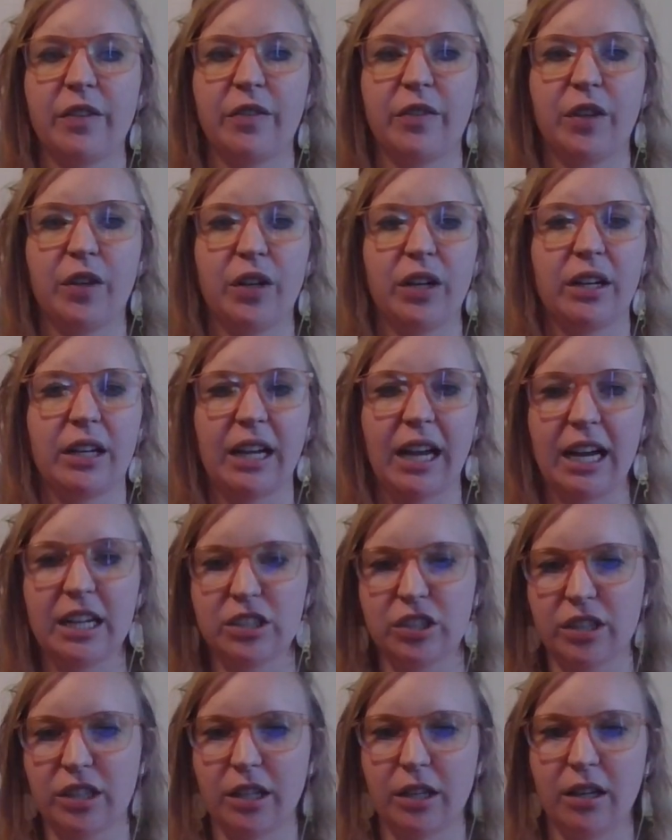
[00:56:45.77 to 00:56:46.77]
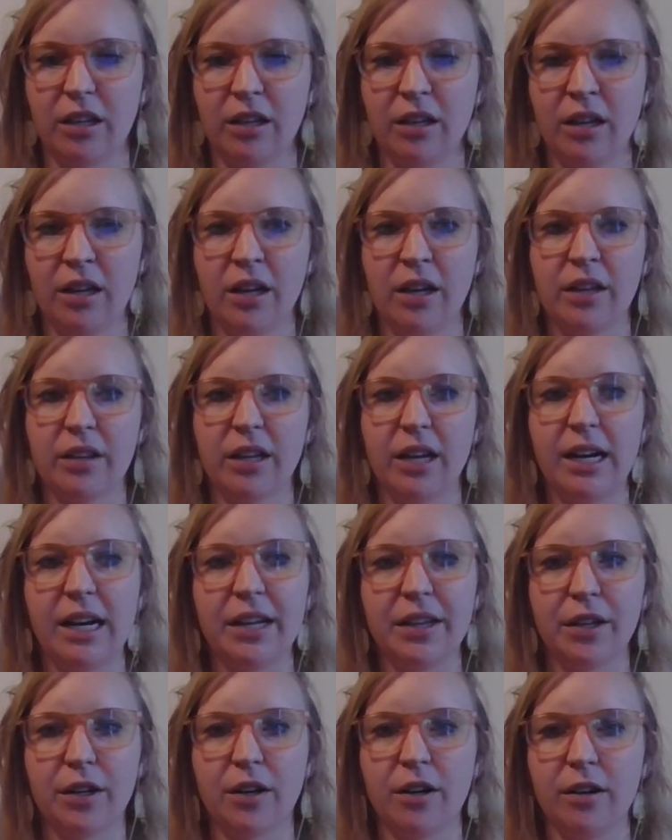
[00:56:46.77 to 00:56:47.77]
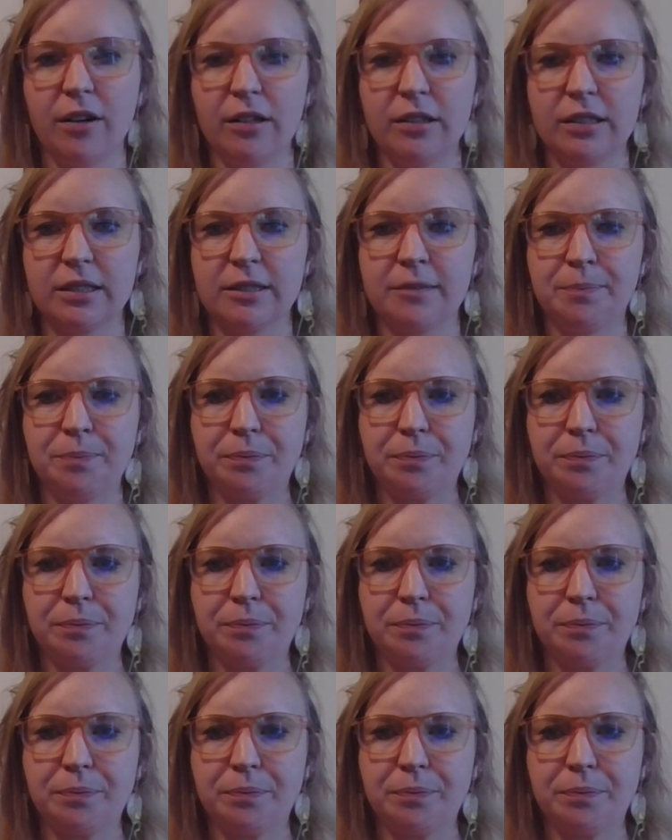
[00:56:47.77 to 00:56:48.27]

If you didn't catch the the others,